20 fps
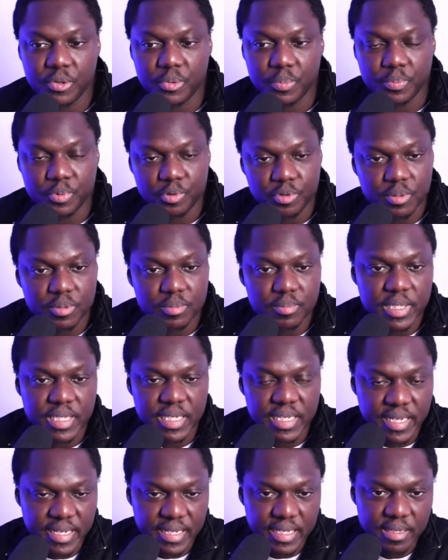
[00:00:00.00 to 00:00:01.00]
put
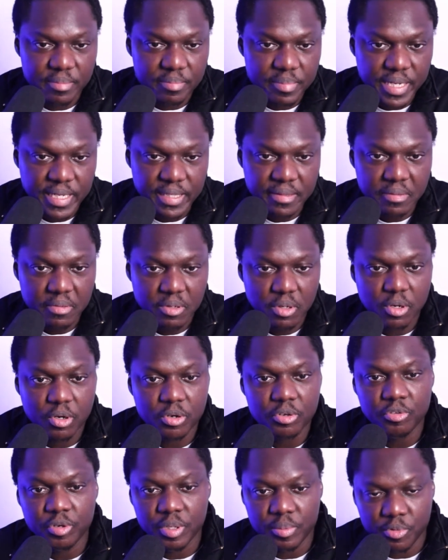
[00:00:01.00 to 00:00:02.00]
money in the bet or
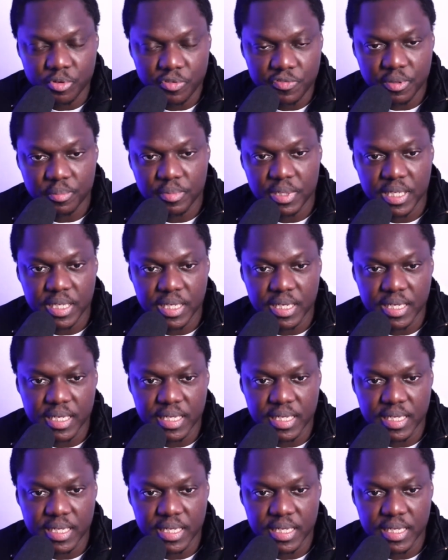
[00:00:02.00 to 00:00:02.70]
you remove your money